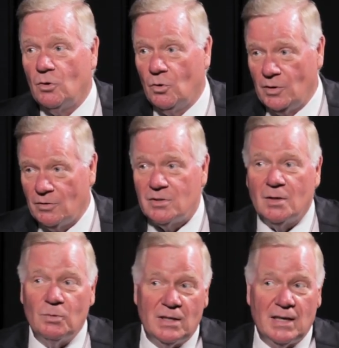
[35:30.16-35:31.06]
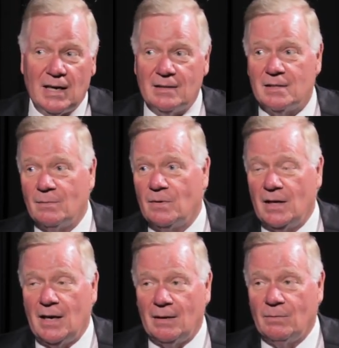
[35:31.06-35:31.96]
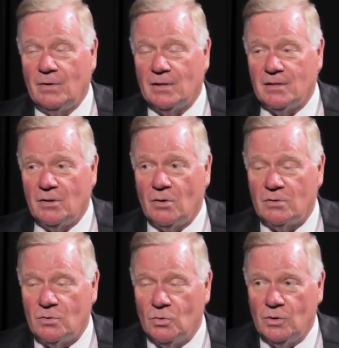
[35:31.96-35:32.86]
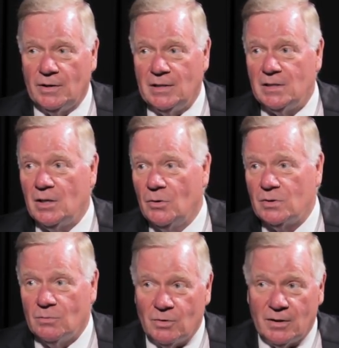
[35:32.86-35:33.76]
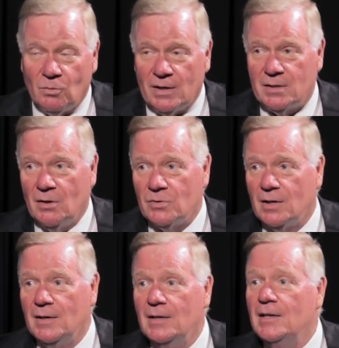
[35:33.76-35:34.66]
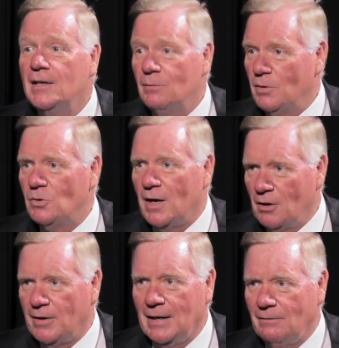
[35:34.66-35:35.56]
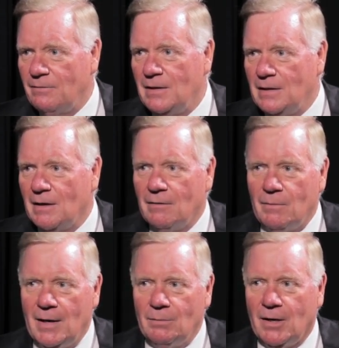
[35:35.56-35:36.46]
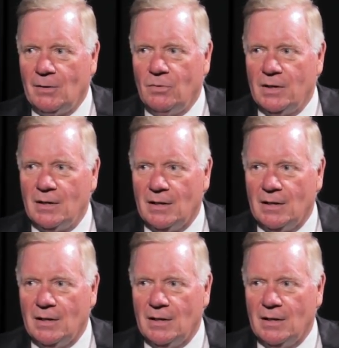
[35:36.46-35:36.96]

the whole year. Some we can't, some can't because they go to school on the East Coast and we're on the West Coast. But we try to look at feeding our pipeline with